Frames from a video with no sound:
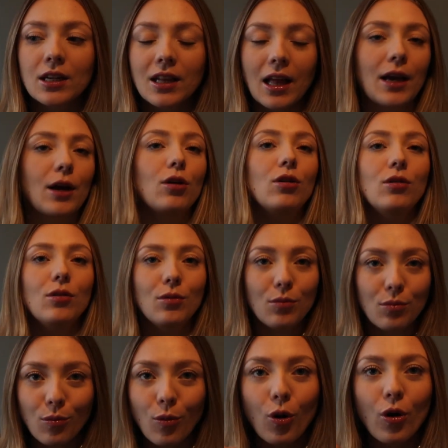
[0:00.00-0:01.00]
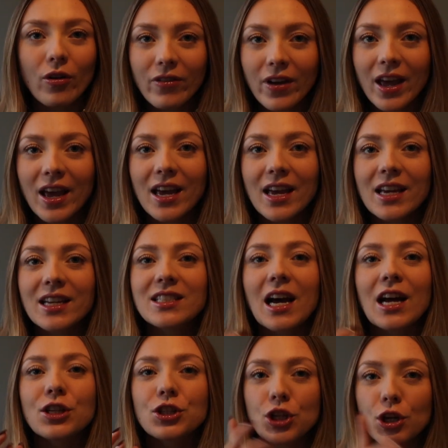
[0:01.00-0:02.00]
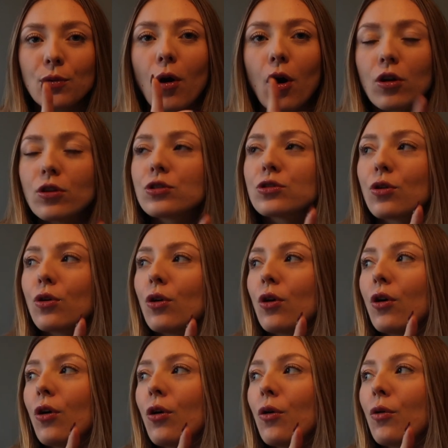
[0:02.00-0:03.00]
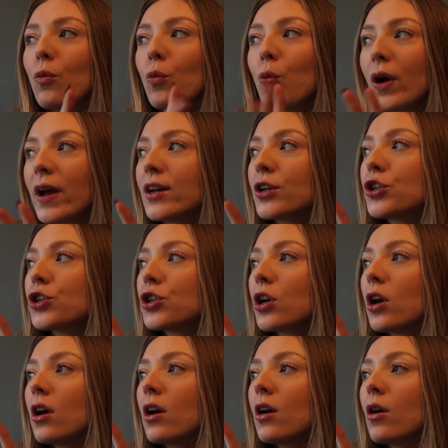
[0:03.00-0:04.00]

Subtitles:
like motivated. I do also wish